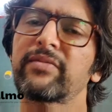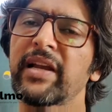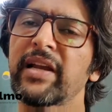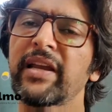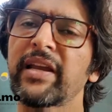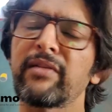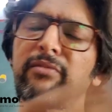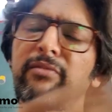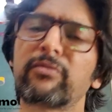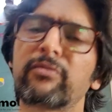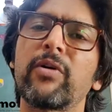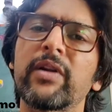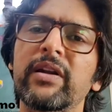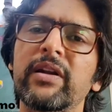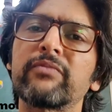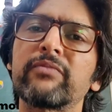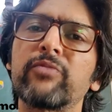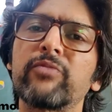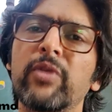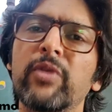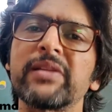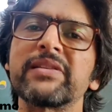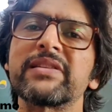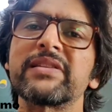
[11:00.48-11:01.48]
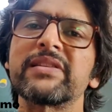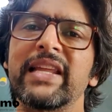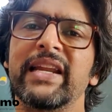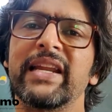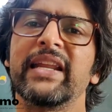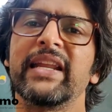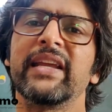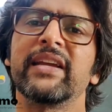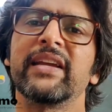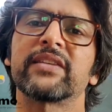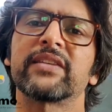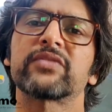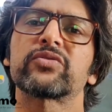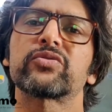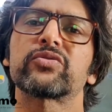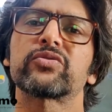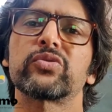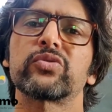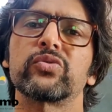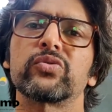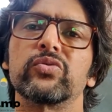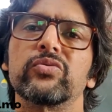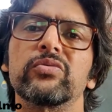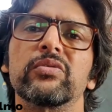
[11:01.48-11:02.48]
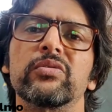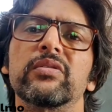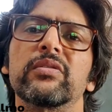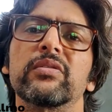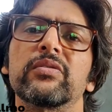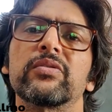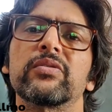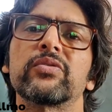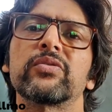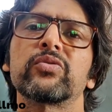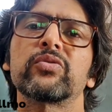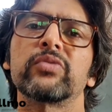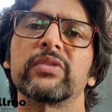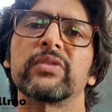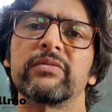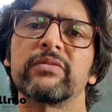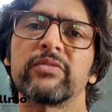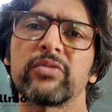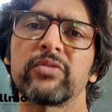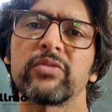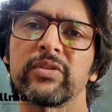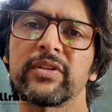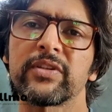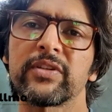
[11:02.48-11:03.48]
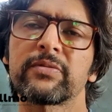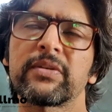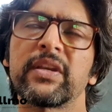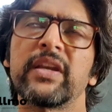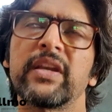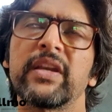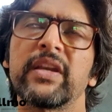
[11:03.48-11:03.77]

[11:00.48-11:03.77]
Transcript: again, what is leading us to this.